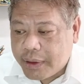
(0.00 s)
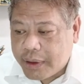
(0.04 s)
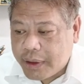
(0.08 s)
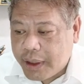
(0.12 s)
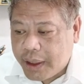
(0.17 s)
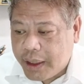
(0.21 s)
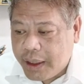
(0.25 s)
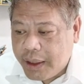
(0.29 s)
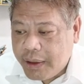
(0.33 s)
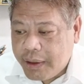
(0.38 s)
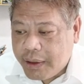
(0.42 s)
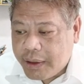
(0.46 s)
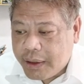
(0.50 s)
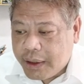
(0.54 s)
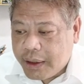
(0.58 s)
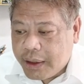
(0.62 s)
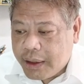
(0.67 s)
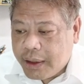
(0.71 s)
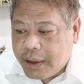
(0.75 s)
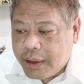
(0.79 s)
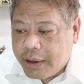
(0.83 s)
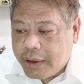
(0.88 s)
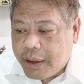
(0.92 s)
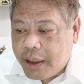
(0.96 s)
Okay,
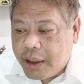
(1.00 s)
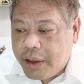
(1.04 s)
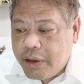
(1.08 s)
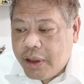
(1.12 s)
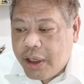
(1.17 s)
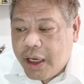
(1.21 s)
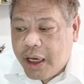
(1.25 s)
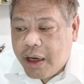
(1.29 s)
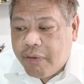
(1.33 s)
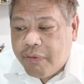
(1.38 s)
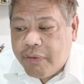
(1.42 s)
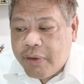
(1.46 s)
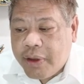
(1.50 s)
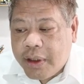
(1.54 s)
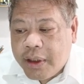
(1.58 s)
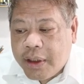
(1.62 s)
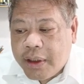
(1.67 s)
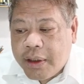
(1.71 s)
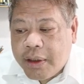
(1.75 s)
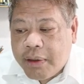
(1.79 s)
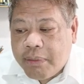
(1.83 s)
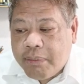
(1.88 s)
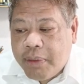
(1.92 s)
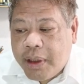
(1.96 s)
then you have
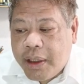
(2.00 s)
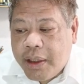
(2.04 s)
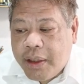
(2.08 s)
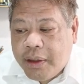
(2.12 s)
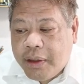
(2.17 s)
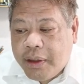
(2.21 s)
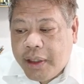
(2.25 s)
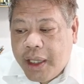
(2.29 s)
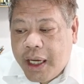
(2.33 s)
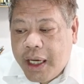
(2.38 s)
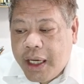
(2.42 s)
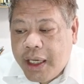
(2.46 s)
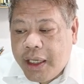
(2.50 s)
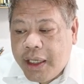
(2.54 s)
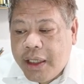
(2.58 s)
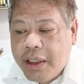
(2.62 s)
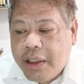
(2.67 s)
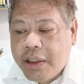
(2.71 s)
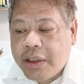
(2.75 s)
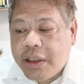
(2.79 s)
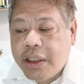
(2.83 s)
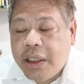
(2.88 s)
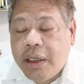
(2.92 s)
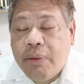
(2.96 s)

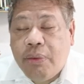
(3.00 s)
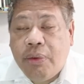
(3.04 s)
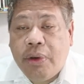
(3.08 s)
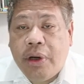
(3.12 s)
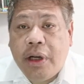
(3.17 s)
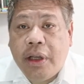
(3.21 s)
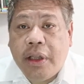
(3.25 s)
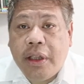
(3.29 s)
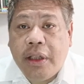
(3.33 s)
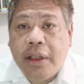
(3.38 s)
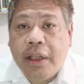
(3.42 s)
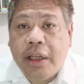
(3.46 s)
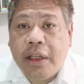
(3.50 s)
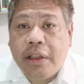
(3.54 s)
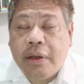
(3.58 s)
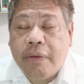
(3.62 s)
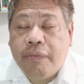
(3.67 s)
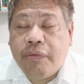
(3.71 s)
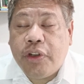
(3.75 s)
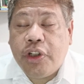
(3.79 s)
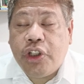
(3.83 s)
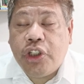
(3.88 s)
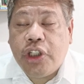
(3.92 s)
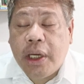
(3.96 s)
maintaining seaworthiness
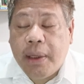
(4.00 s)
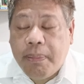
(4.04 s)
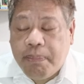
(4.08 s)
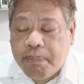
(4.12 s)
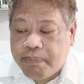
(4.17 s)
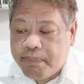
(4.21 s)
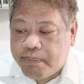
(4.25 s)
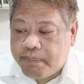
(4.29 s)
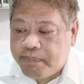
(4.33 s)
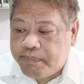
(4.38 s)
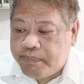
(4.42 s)
of the ship,